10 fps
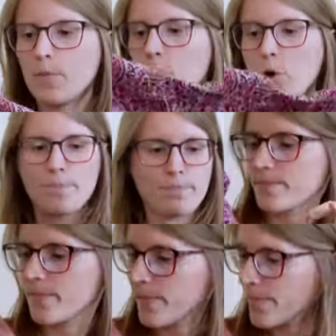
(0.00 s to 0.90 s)
me warm.
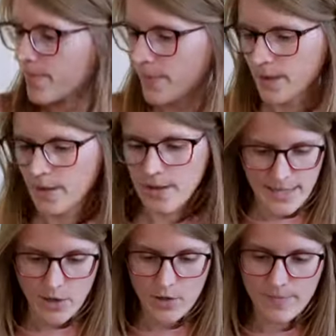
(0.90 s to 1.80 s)
And
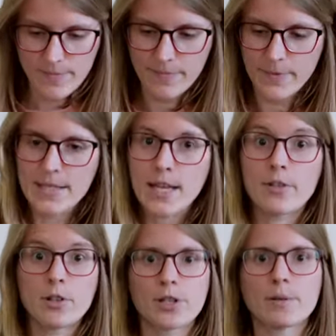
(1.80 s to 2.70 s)
now, let's have a
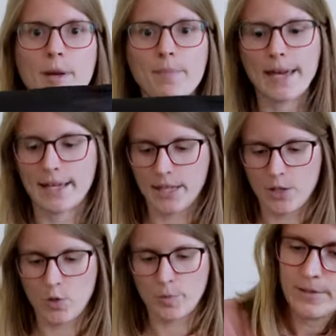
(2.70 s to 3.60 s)
look in my packing cube.